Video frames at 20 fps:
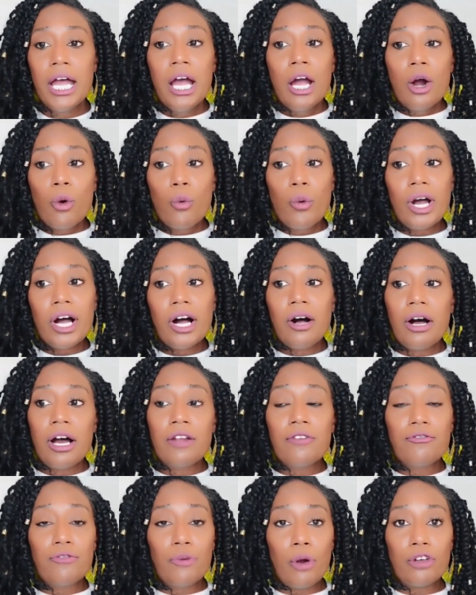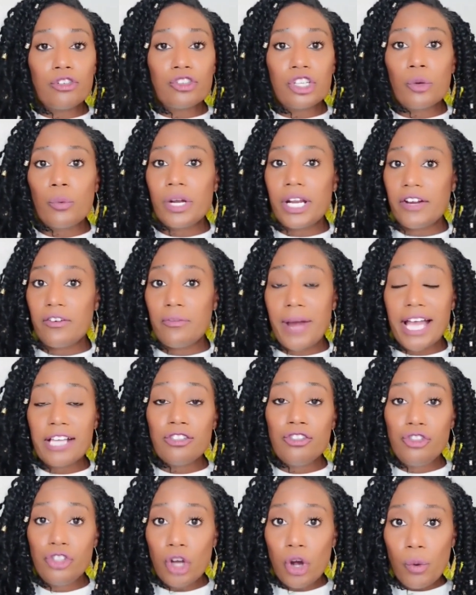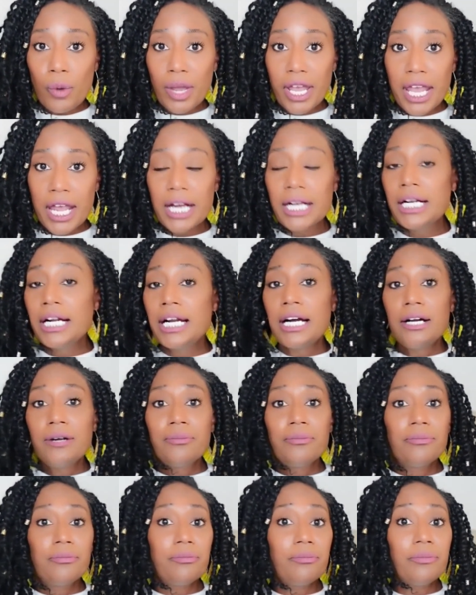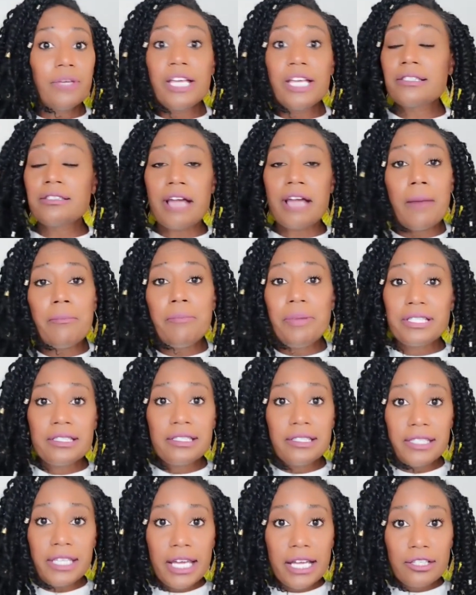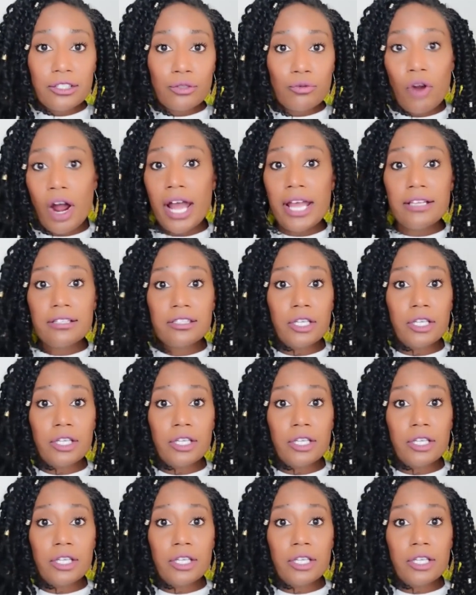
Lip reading: Well, unfortunately, what everybody's doing is not business sense, right?